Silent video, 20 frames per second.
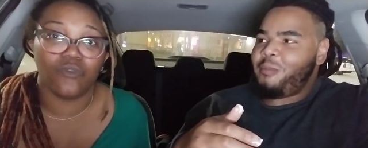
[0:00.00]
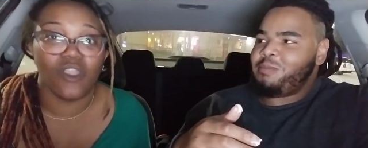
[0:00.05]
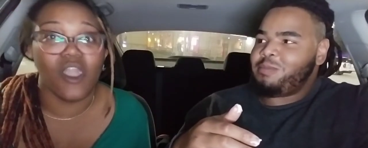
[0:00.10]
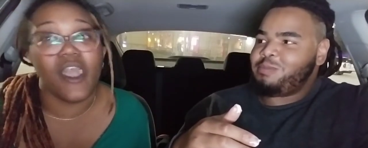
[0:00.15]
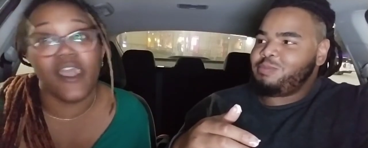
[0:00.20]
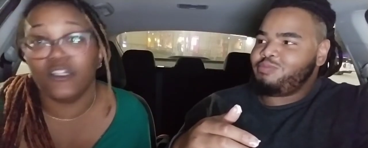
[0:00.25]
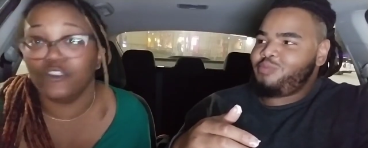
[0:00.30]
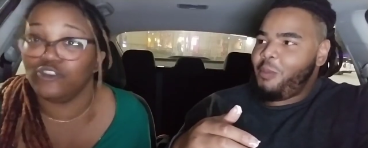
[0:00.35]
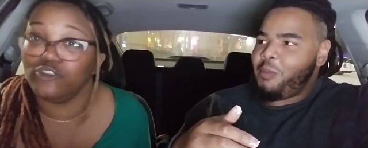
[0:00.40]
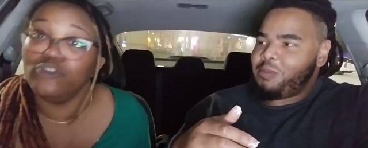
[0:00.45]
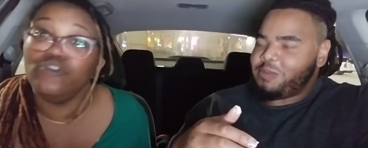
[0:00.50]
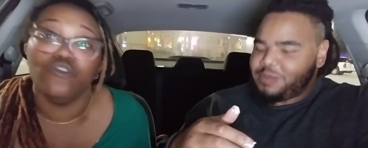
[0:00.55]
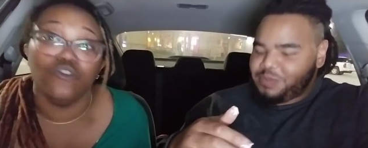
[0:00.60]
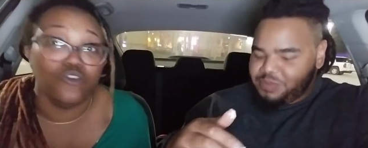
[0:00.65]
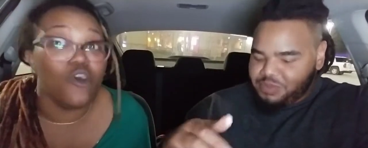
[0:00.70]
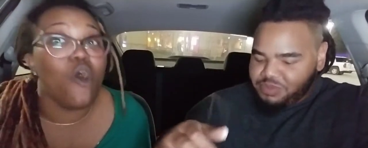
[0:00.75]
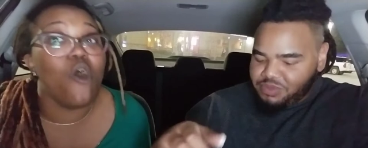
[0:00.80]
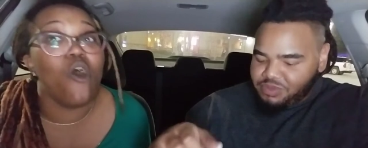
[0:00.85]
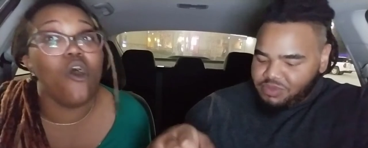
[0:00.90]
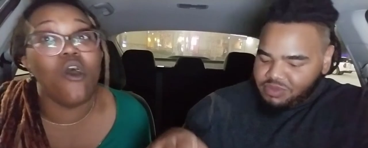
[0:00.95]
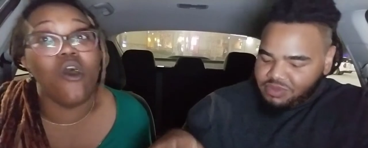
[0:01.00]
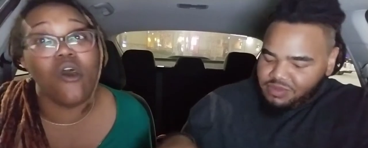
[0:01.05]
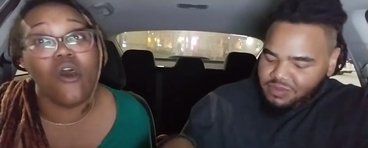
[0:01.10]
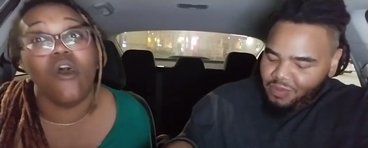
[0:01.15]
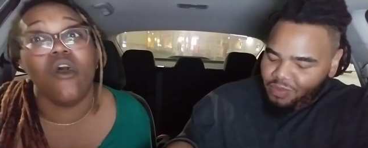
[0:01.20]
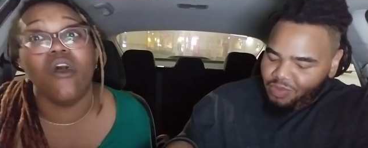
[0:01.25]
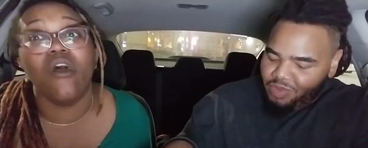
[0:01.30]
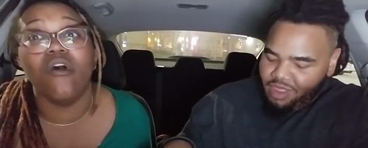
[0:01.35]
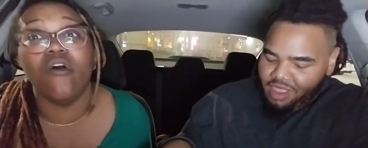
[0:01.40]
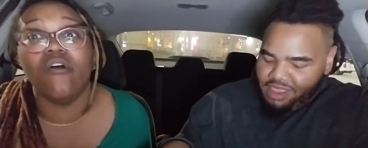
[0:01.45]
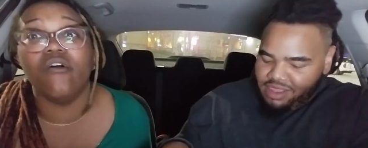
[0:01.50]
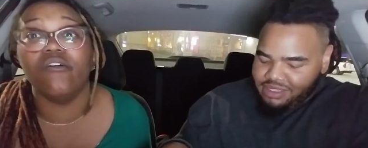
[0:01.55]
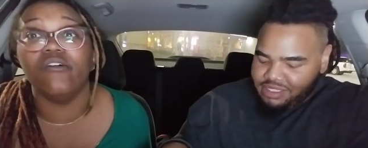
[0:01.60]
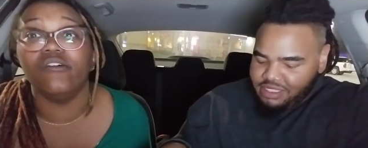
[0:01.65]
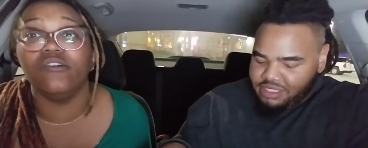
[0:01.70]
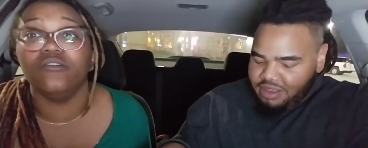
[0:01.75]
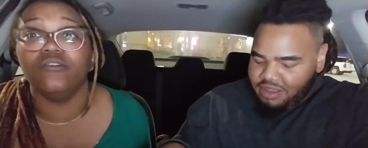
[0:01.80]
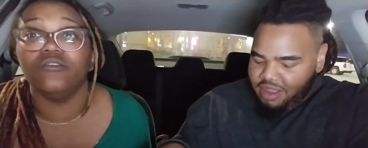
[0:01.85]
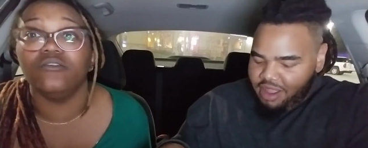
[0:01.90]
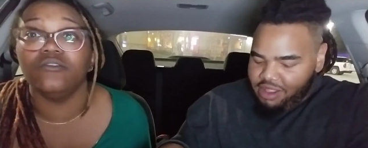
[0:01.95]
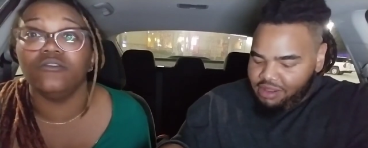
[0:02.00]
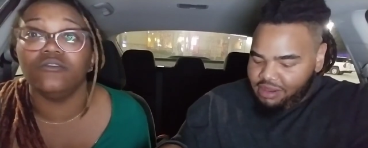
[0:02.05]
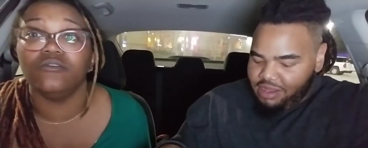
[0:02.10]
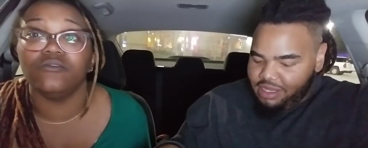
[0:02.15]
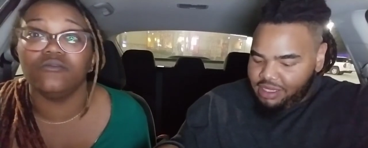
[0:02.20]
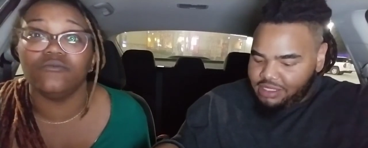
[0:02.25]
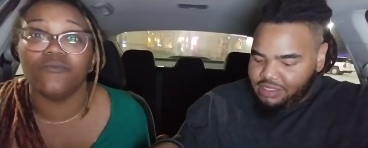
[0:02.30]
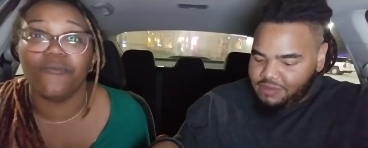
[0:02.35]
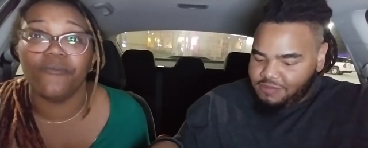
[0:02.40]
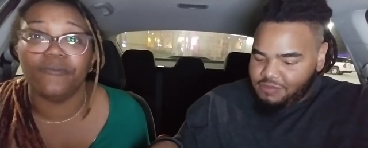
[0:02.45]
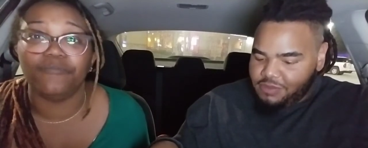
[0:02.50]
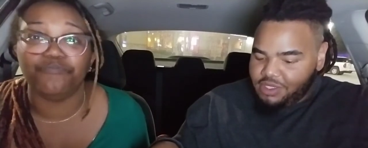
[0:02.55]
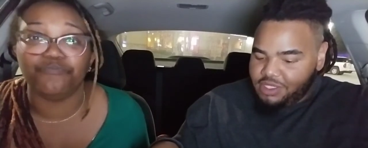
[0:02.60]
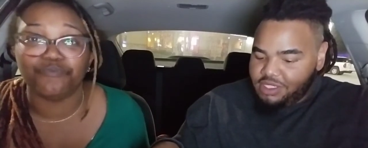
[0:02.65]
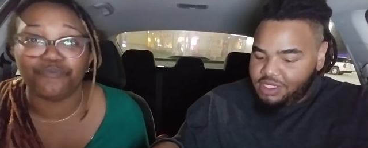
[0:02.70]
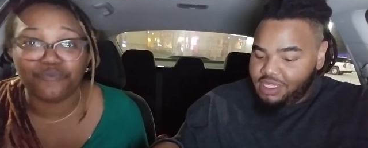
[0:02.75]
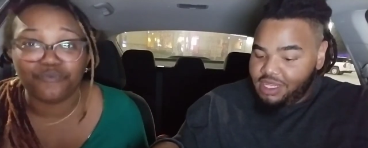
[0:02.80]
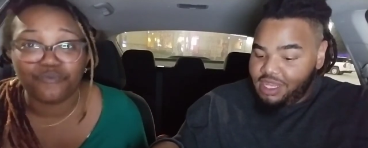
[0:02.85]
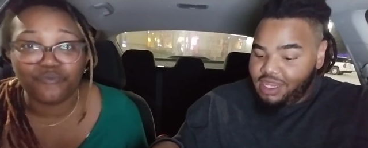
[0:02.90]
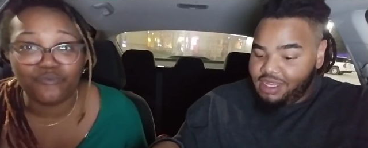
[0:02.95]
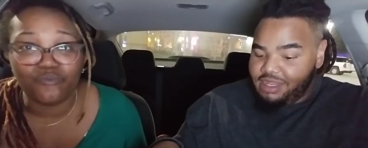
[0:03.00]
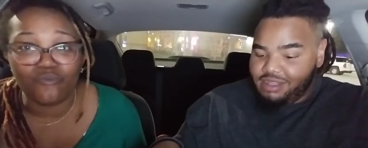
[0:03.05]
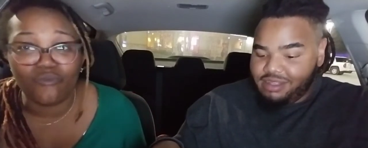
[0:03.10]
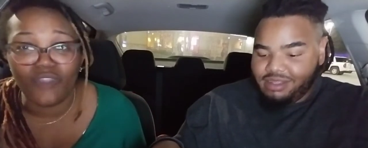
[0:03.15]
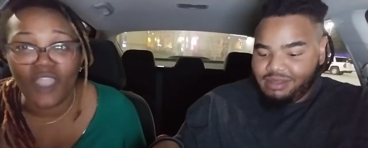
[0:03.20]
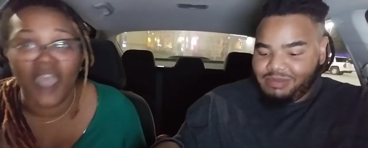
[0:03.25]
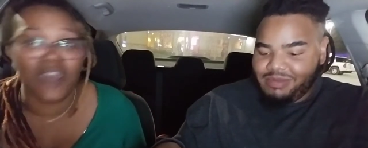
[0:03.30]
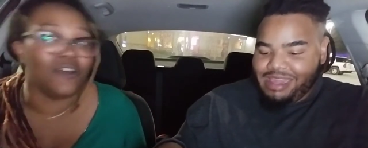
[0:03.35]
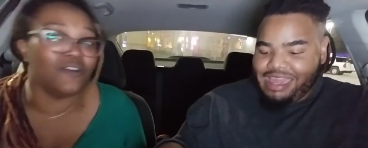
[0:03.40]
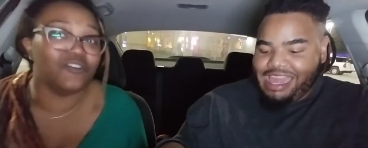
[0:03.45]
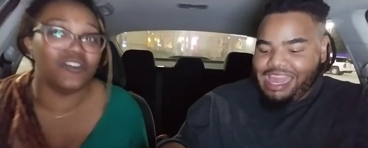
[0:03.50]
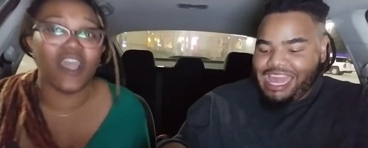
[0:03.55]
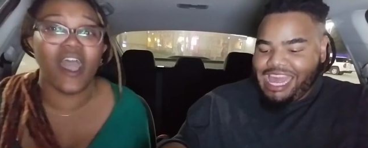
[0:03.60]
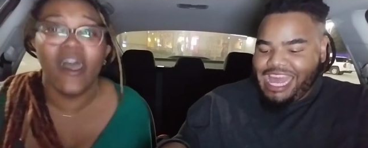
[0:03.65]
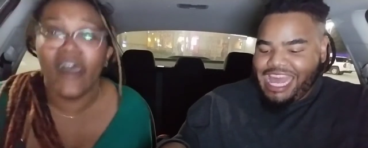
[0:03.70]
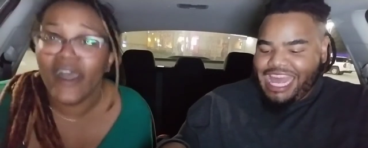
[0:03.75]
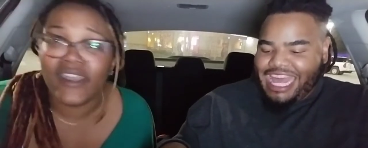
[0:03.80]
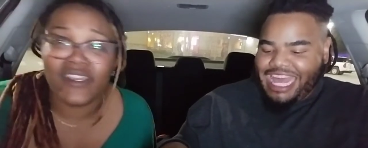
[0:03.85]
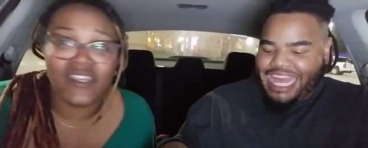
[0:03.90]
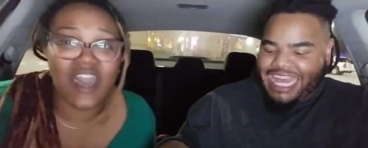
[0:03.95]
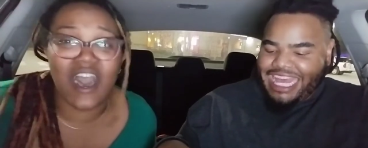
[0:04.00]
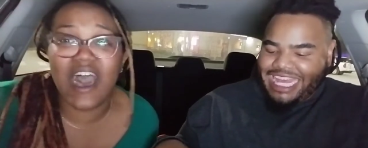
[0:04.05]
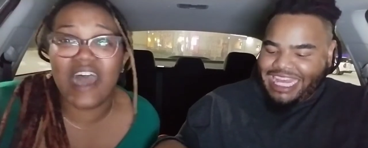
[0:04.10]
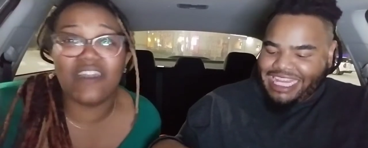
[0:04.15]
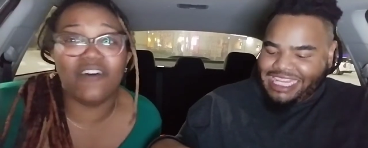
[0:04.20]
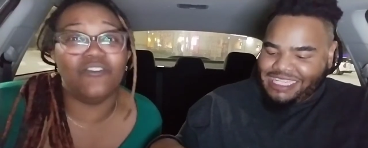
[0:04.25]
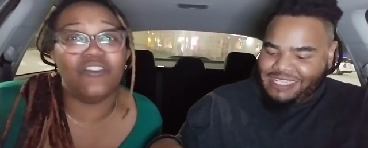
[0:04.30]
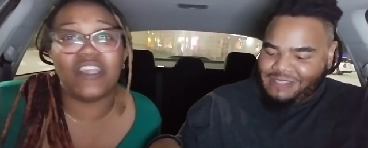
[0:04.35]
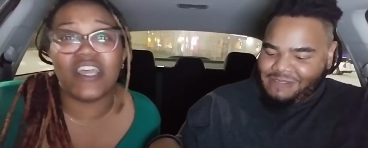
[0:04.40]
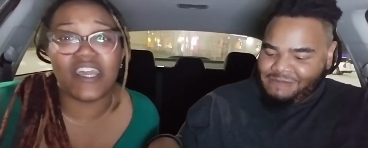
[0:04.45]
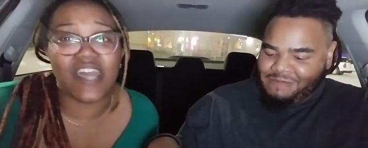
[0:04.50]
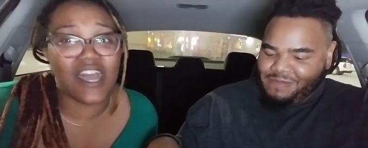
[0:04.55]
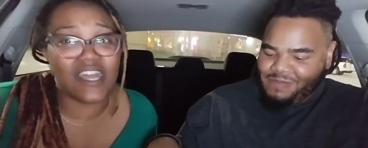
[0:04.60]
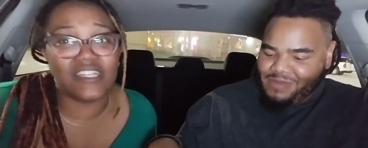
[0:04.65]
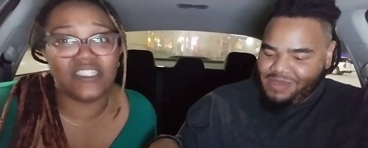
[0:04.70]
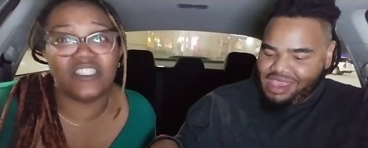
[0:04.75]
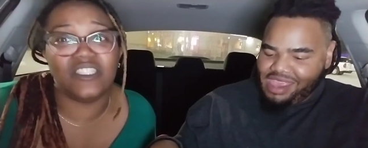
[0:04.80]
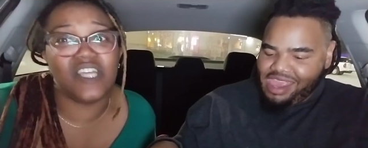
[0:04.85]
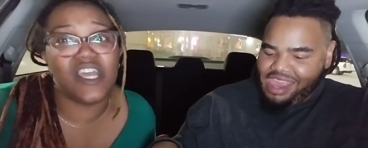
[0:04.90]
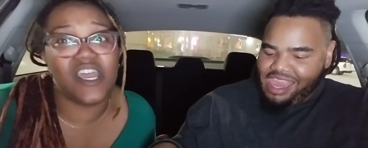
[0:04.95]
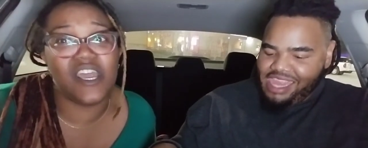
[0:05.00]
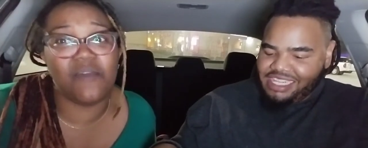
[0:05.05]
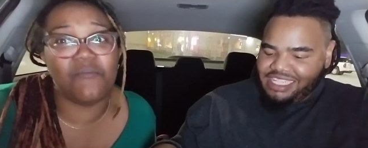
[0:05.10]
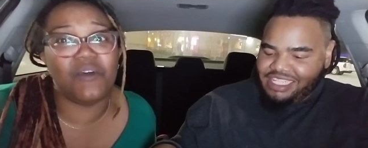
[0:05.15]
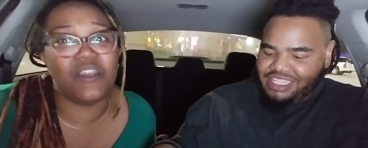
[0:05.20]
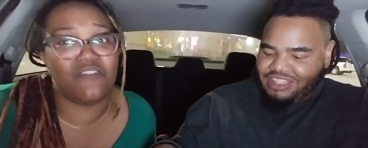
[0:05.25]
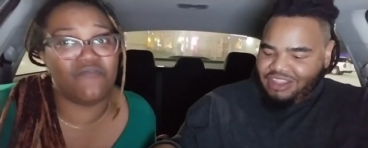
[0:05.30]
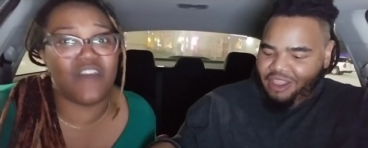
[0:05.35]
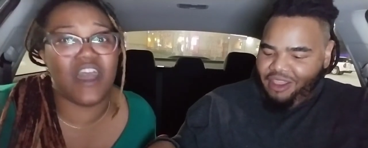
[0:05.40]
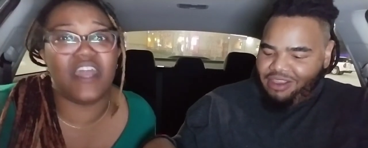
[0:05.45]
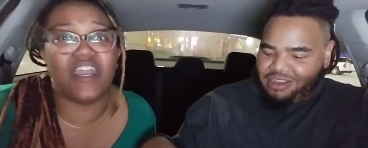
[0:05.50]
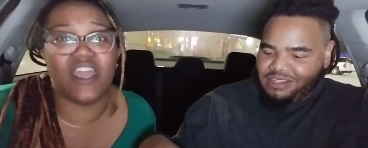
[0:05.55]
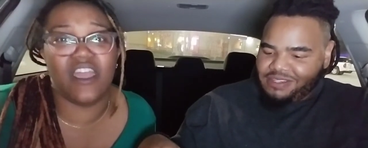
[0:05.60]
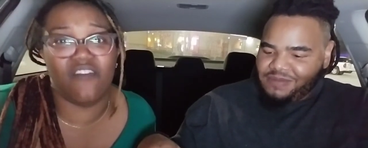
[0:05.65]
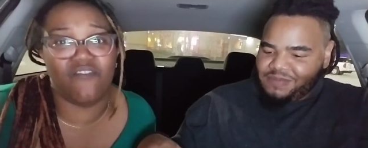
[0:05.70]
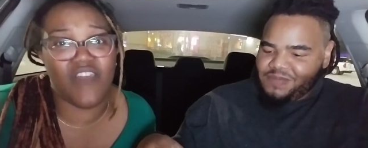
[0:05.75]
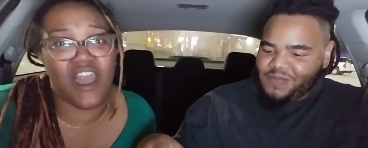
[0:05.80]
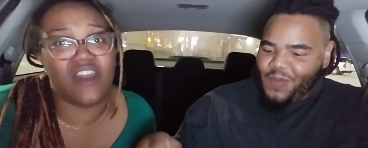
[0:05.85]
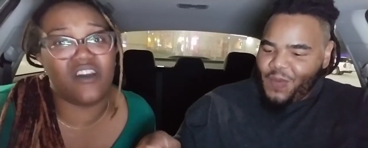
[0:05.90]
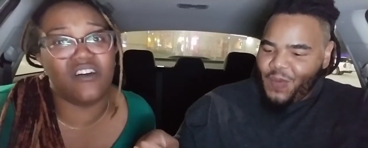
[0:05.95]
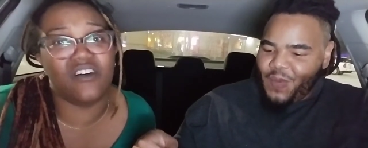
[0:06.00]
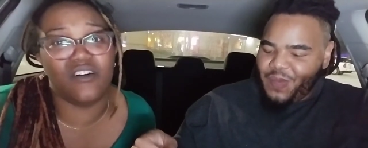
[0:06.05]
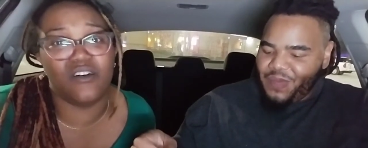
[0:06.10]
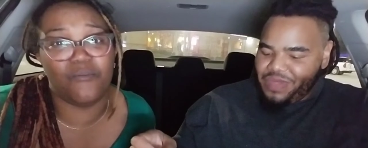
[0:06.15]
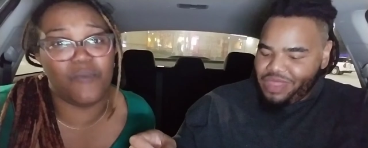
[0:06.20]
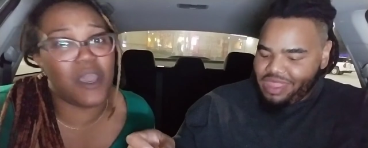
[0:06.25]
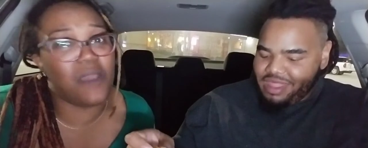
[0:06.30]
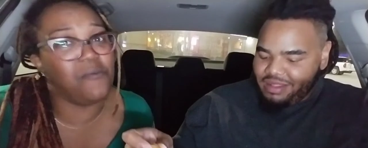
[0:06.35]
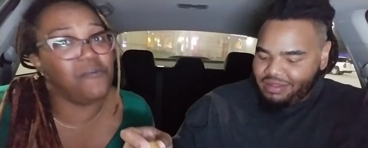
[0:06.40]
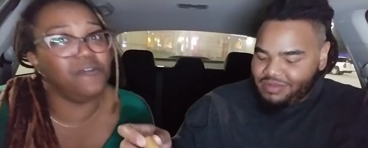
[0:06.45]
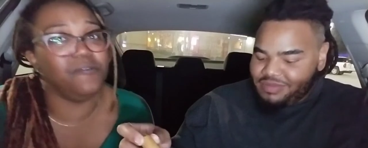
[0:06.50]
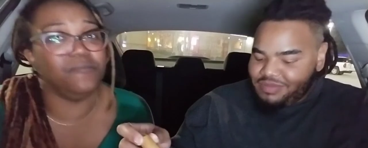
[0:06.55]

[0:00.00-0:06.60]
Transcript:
Speaker 1: and to yours. I don't. yeah, I don't think I can sing, but if I if I could, baby,